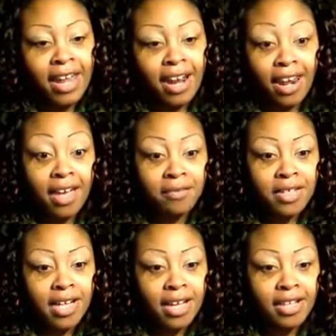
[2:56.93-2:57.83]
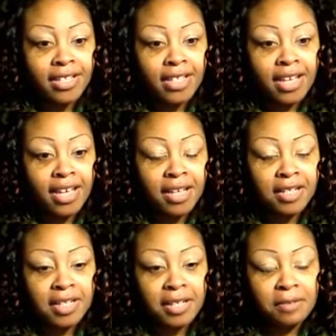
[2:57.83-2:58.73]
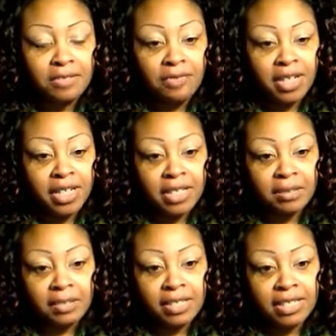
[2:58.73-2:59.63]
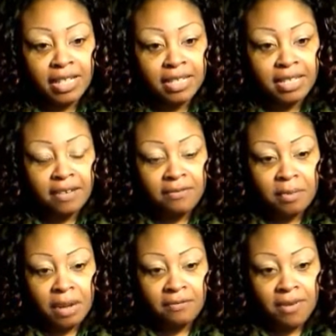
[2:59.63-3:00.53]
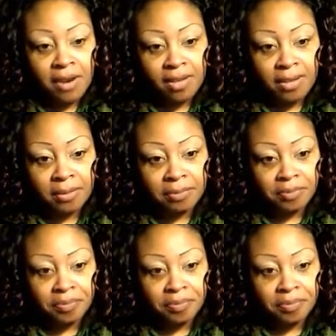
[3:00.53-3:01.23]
and I love to dance. And it's funny because I get that from my father.